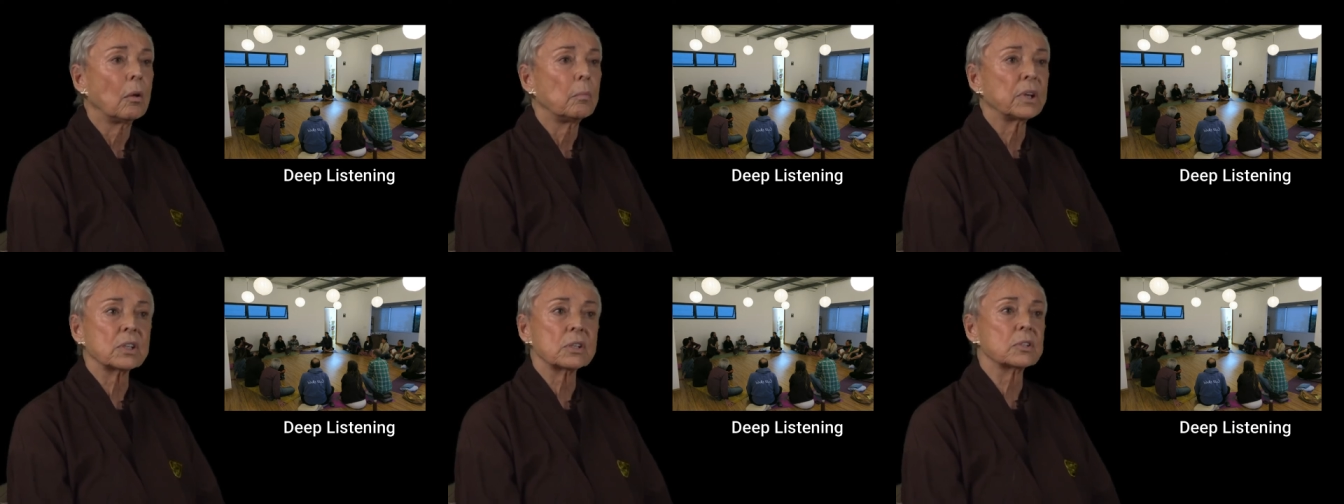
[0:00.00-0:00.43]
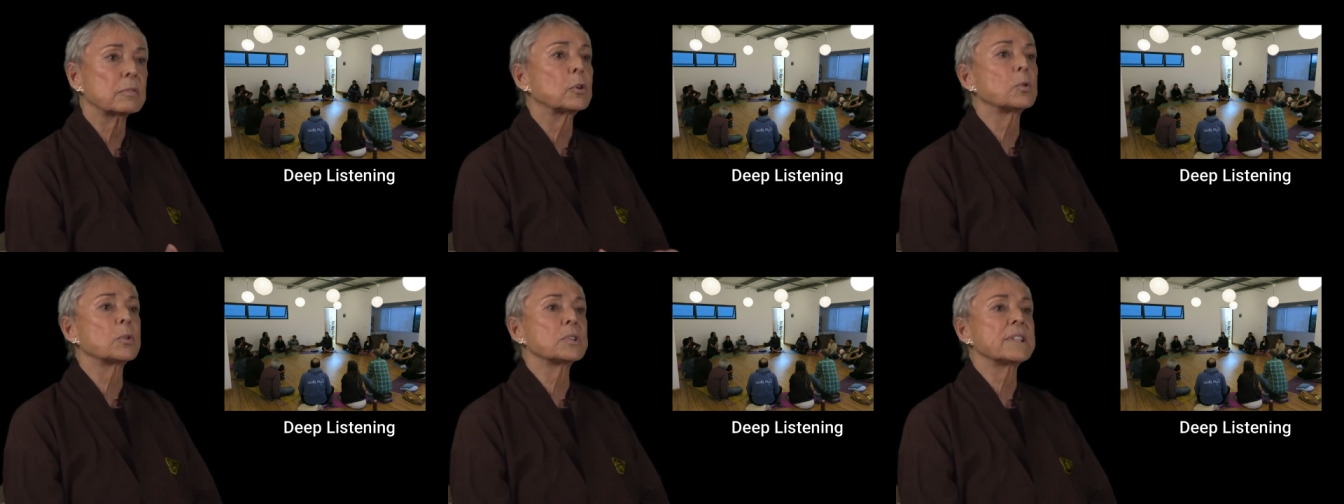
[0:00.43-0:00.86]
Because of
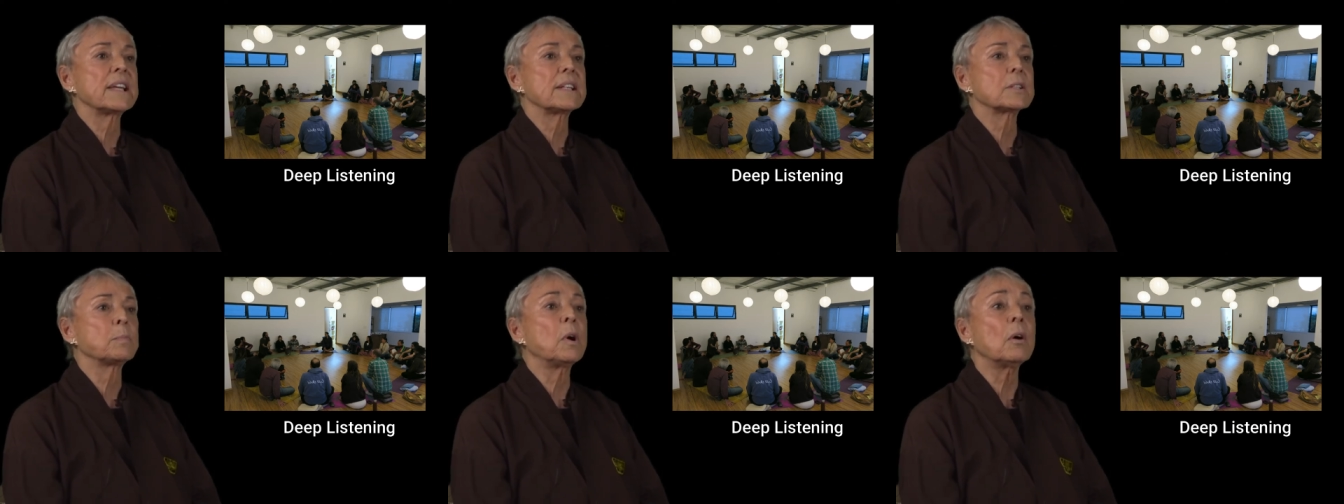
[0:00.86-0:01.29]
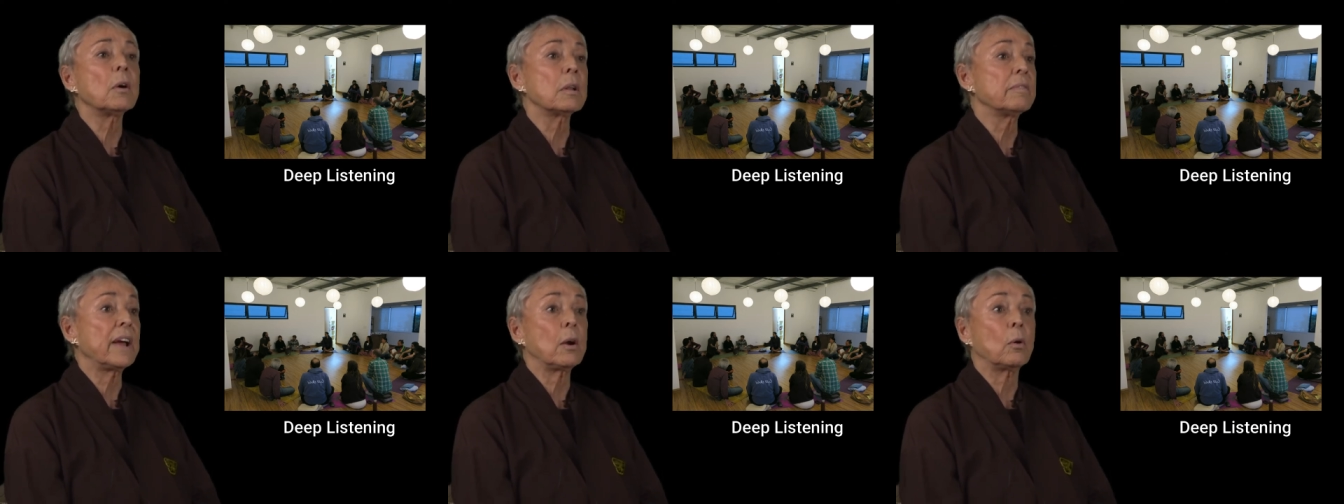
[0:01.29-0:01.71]
course that's part
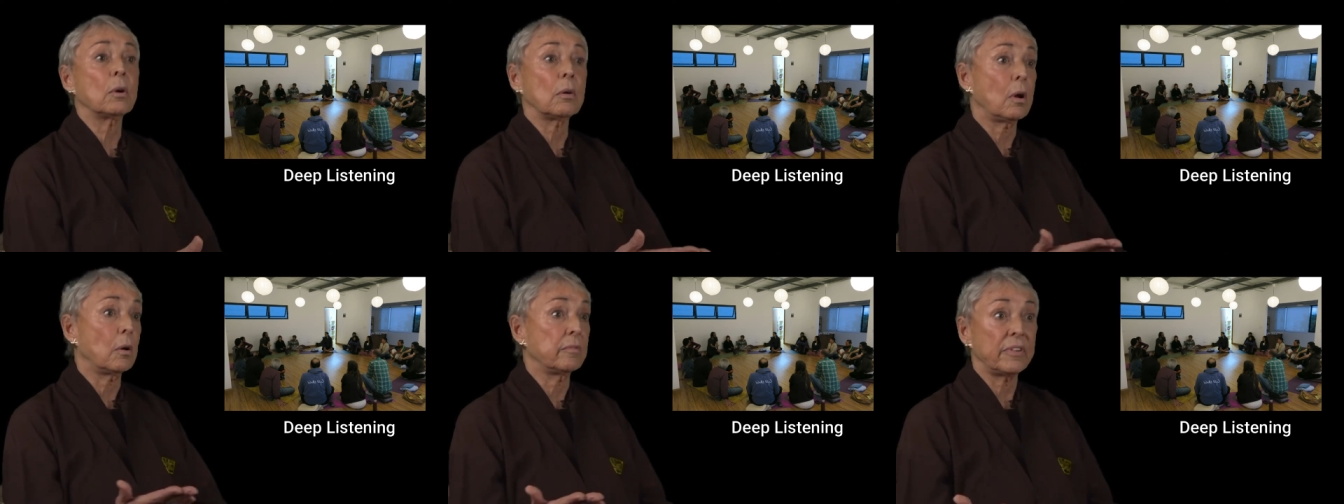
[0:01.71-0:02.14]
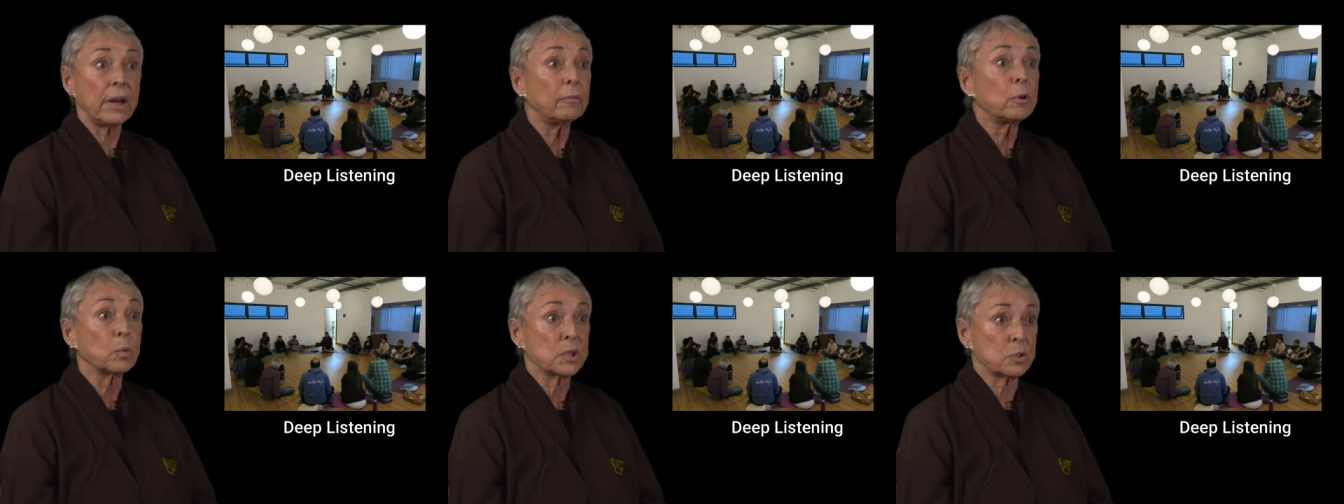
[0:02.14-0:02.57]
of our of
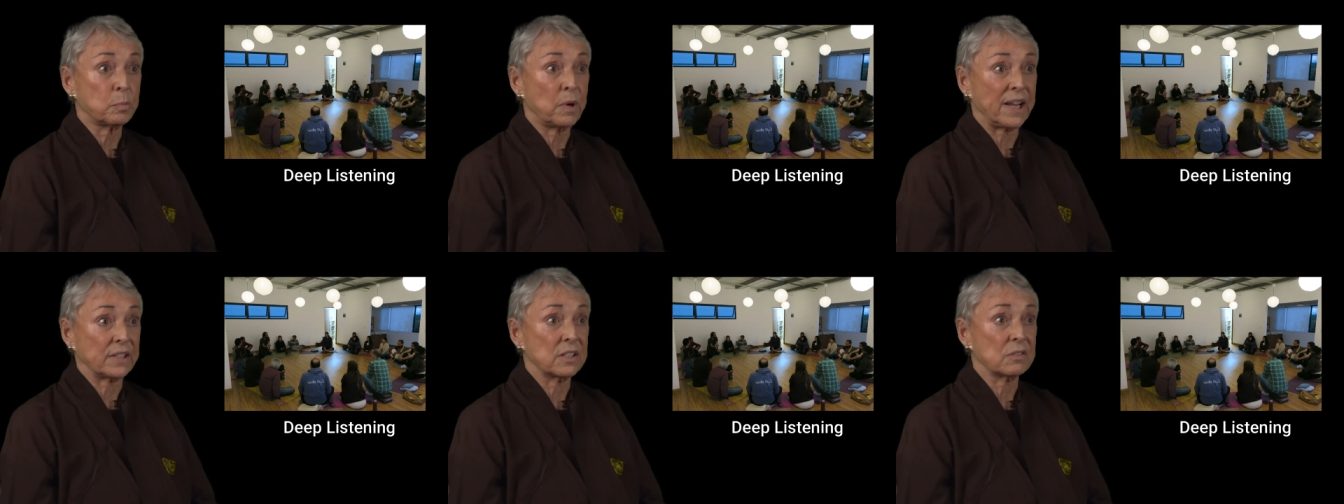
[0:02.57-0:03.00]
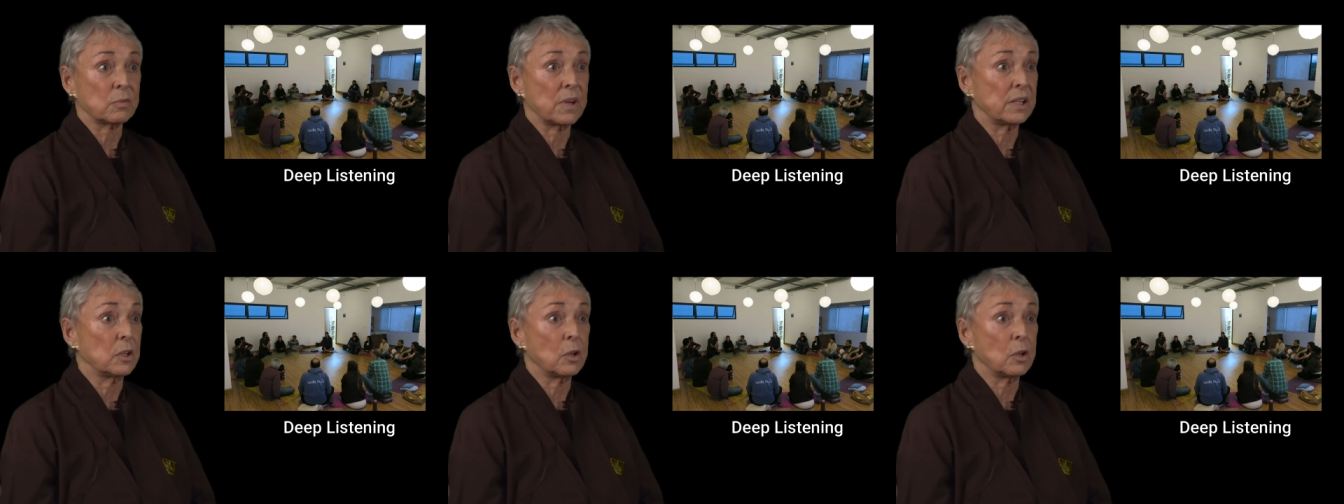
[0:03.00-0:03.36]
everyone's practice, right?